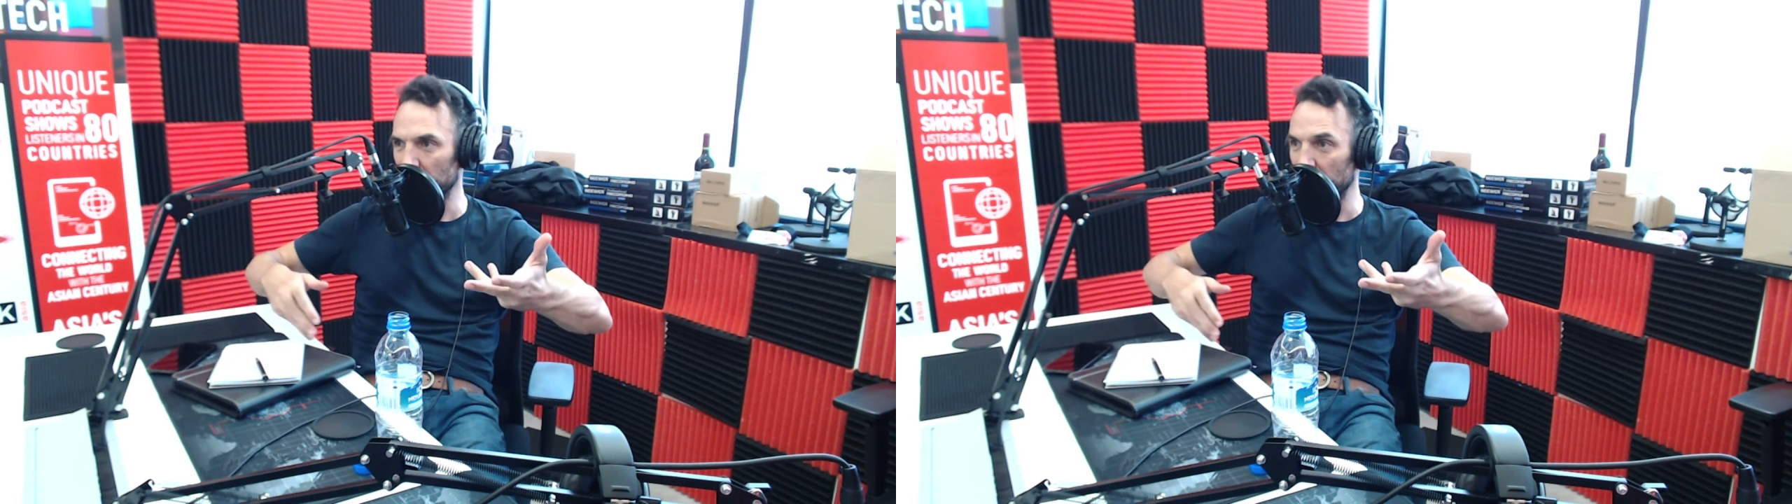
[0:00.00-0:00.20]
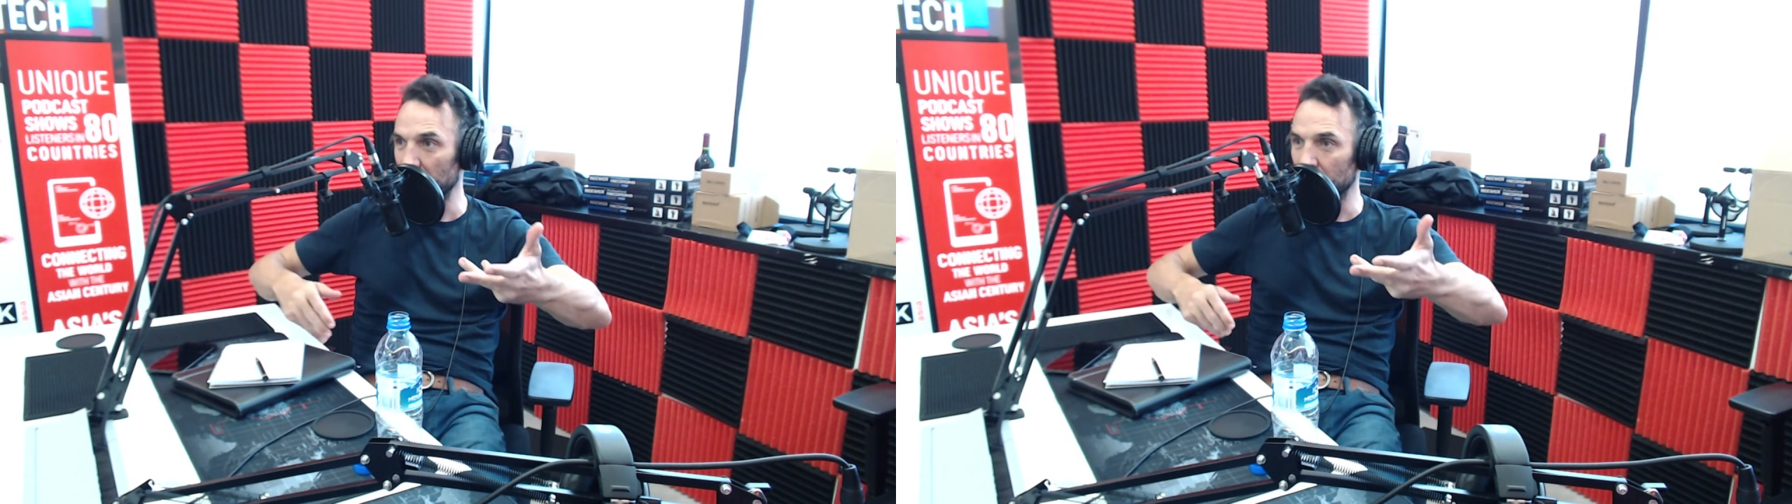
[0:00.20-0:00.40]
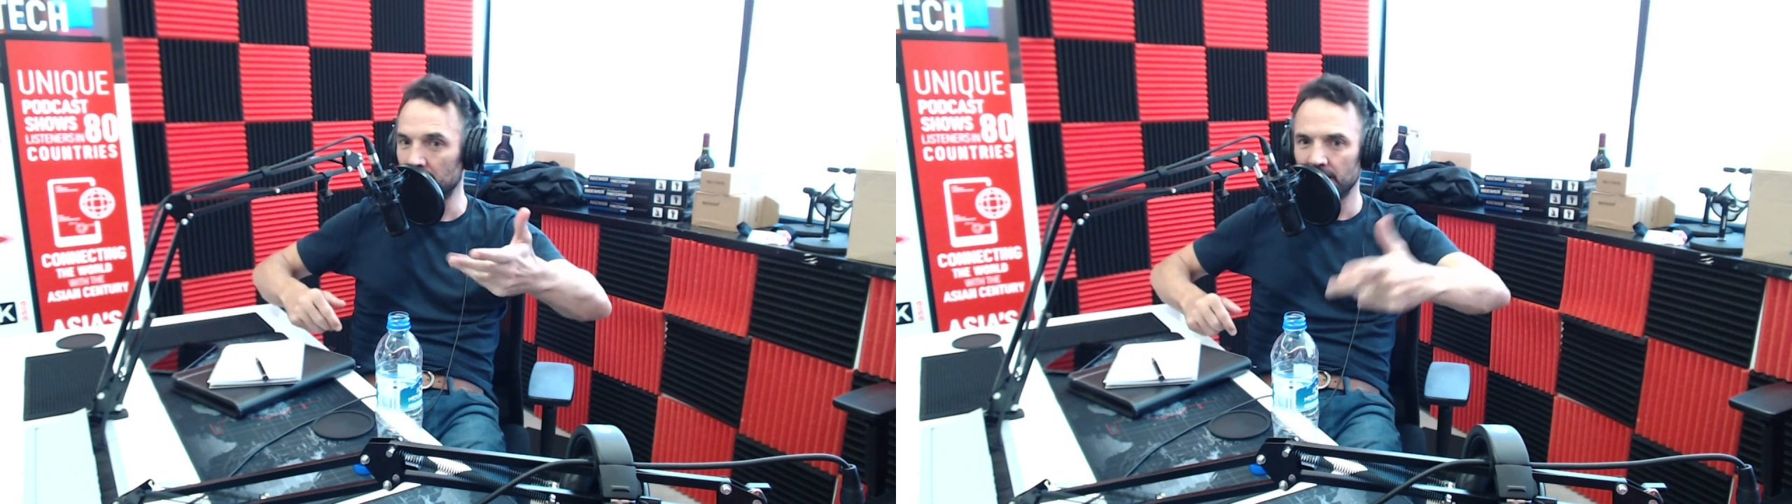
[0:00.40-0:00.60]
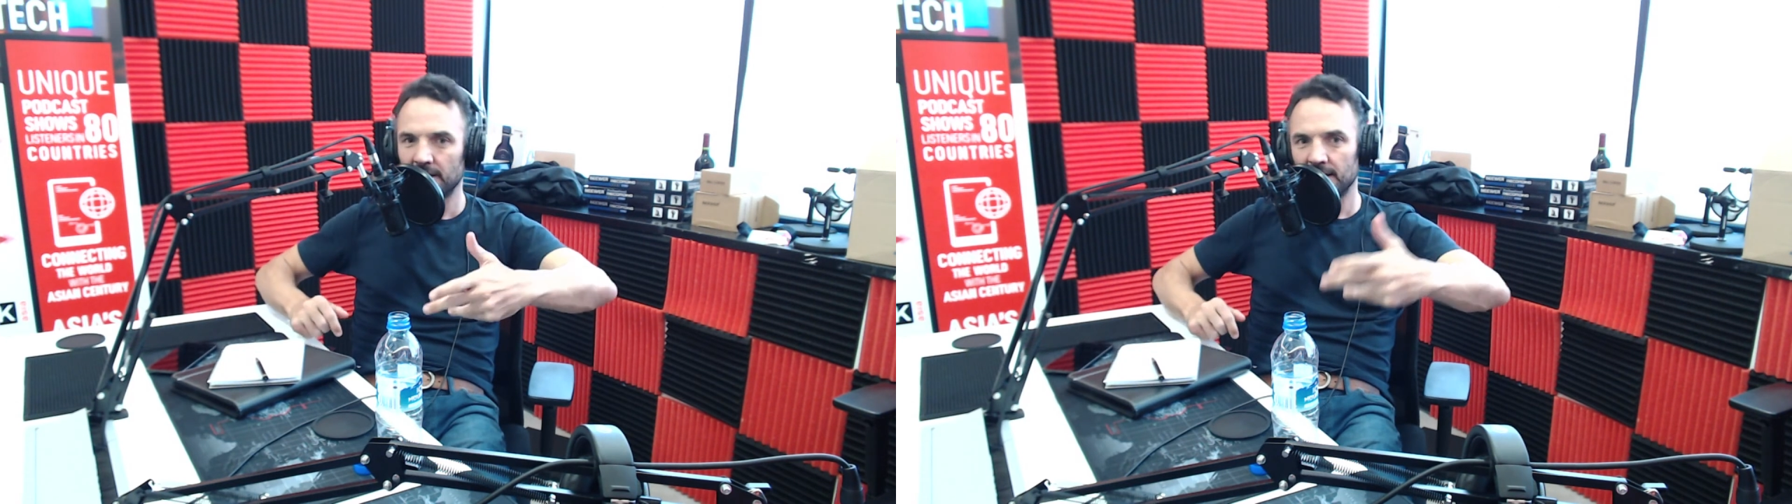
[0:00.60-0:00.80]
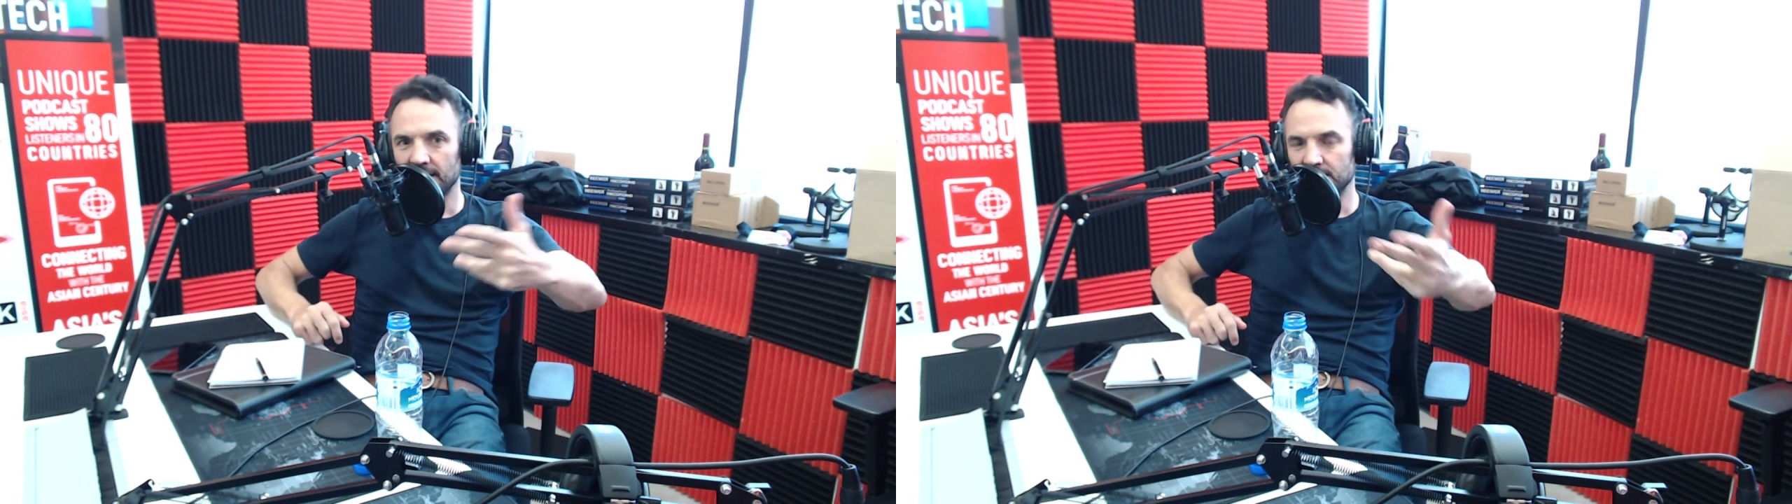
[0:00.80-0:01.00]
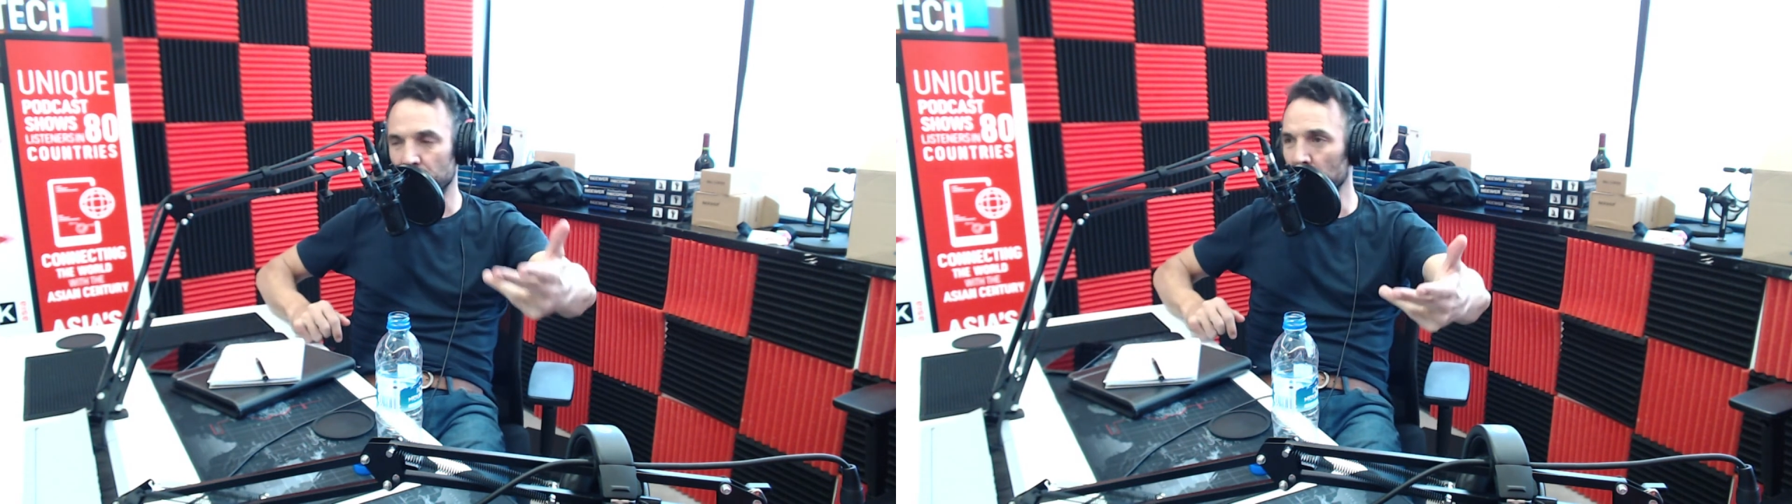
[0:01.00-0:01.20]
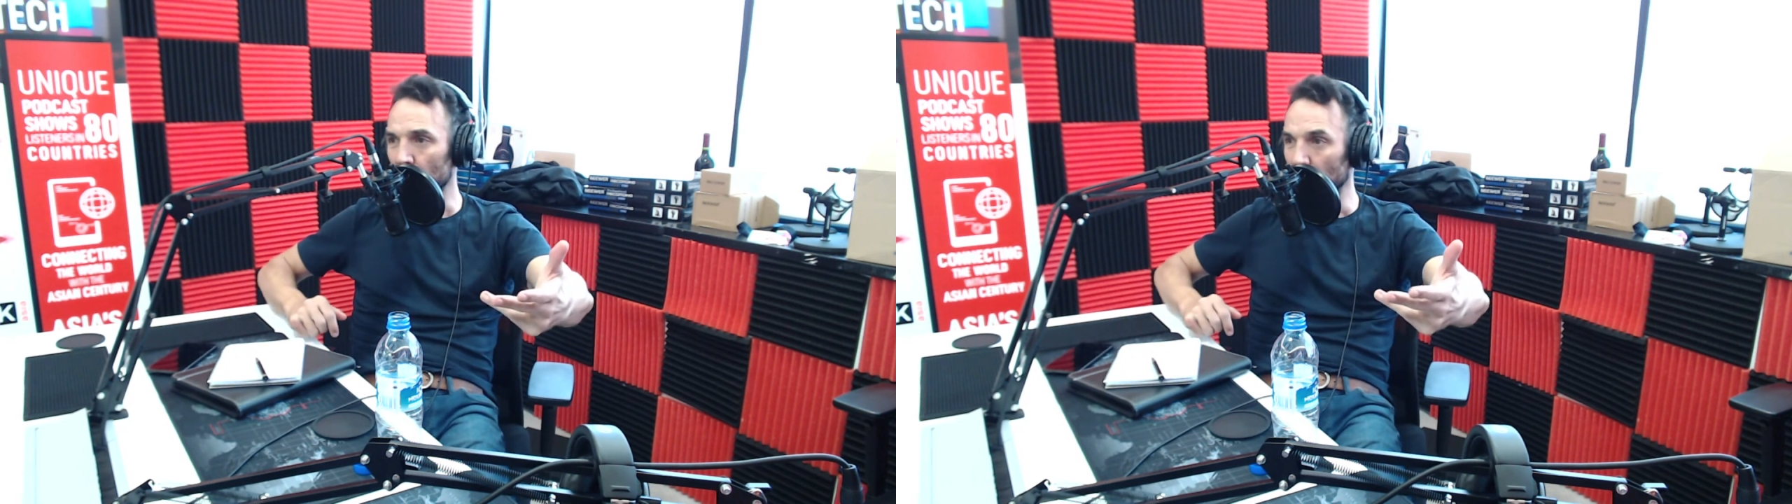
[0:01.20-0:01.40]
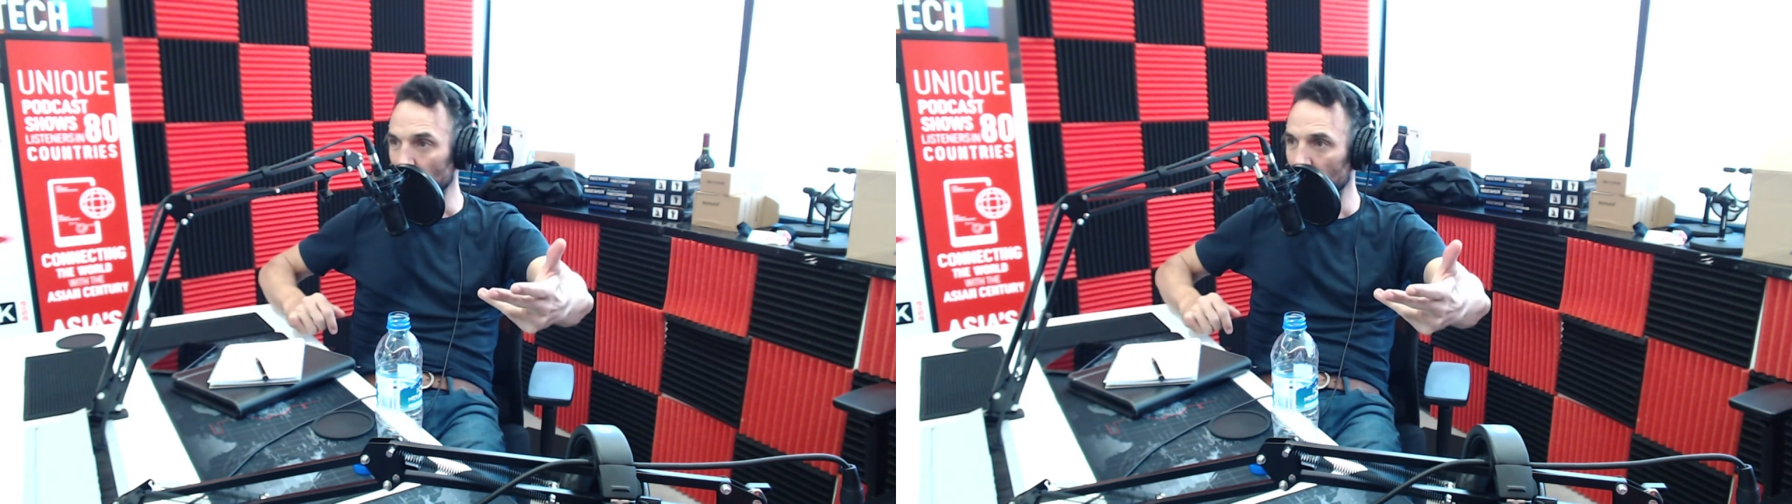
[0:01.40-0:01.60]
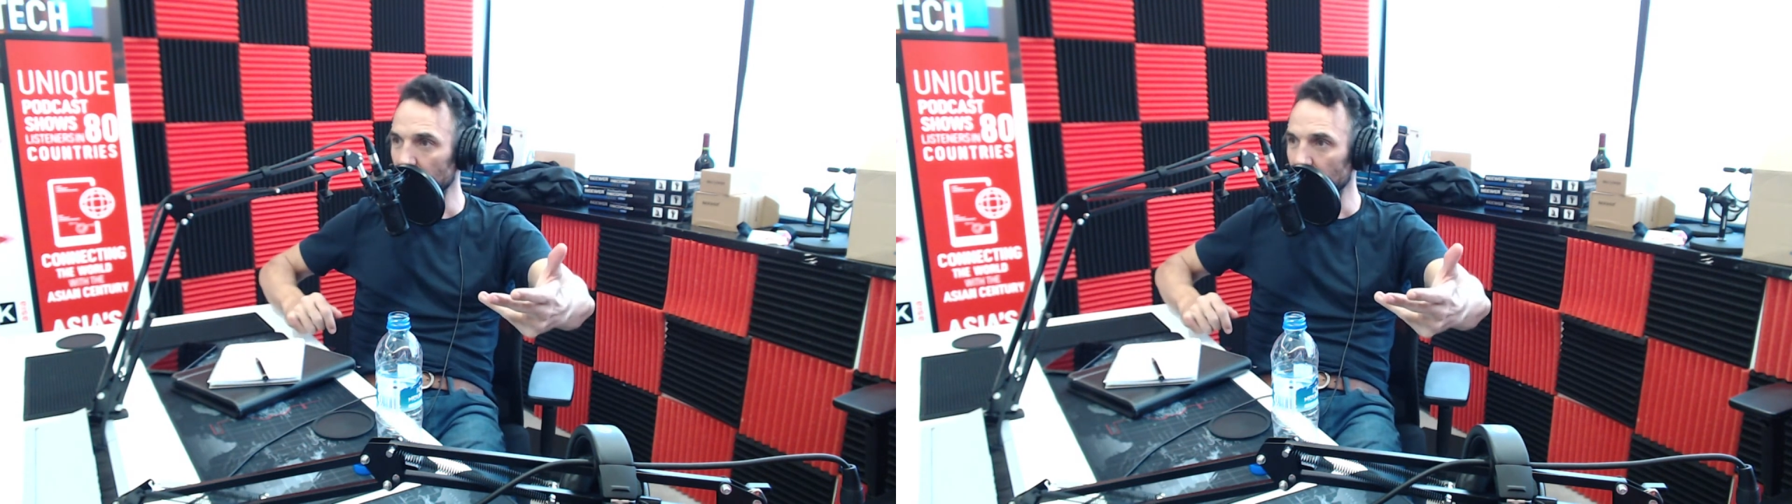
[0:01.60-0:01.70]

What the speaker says: about his report, right?